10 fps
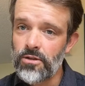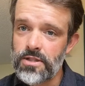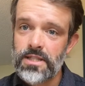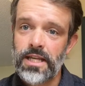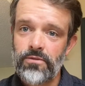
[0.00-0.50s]

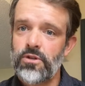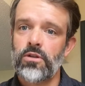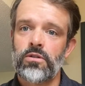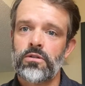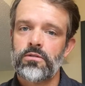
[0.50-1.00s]
slave
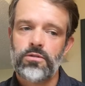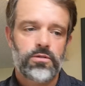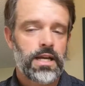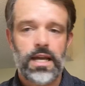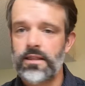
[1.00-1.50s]
girl who's
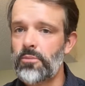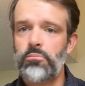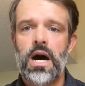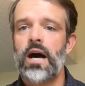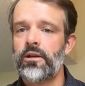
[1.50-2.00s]
like at the
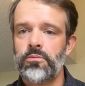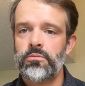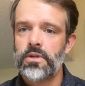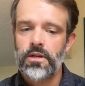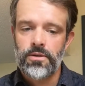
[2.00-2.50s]
bottom
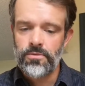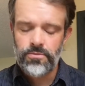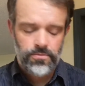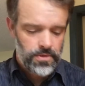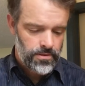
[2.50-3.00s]
of
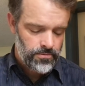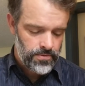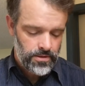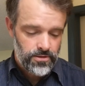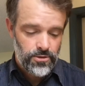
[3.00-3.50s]

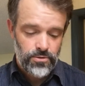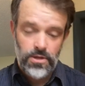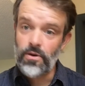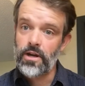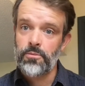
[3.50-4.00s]
the
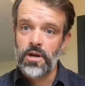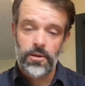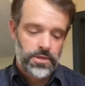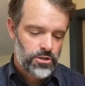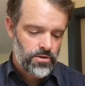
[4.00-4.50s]

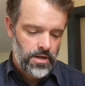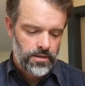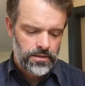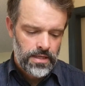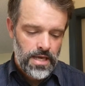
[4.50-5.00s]
socioeconomic strata,